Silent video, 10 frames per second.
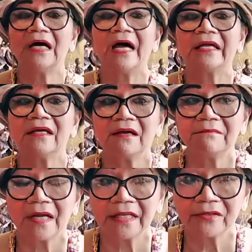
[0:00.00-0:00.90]
I
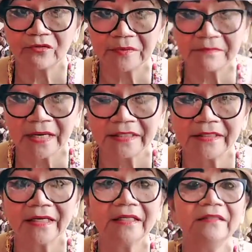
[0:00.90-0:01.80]
am an
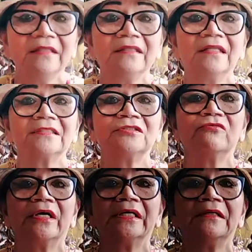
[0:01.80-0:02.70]
open-minded. That's
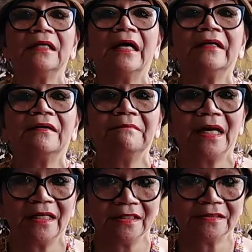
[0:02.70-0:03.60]
why I am
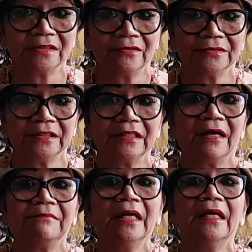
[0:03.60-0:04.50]
balanced all the
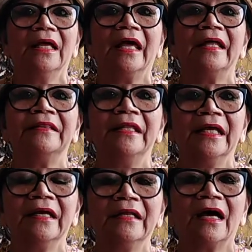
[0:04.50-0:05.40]
time. And
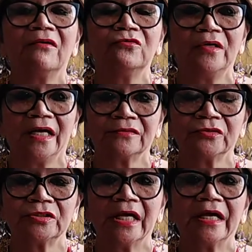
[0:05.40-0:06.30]
then I would like to
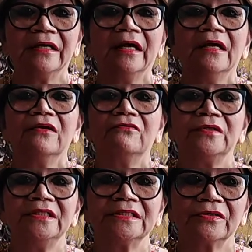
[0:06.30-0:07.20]
say, with this